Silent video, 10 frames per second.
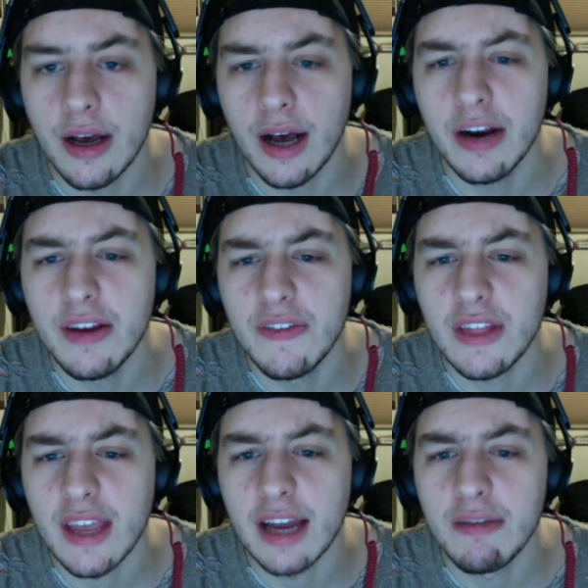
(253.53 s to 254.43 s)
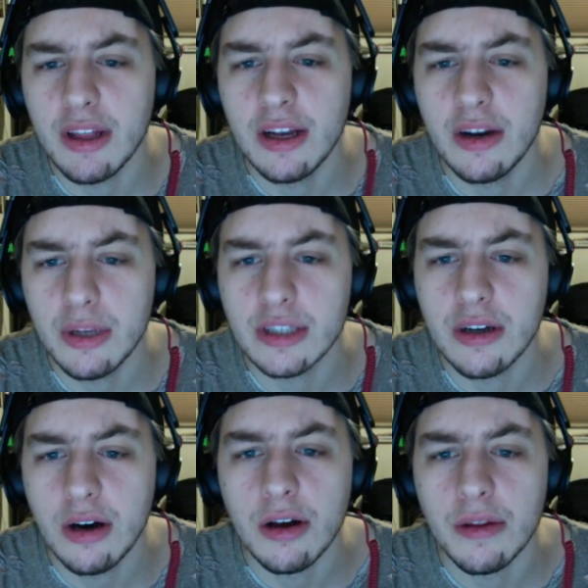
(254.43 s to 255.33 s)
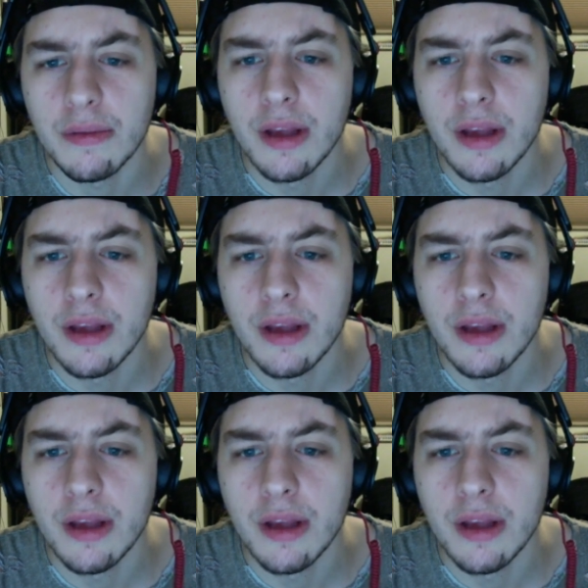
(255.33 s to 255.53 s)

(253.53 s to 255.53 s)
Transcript: I don't even think I really know what he's called.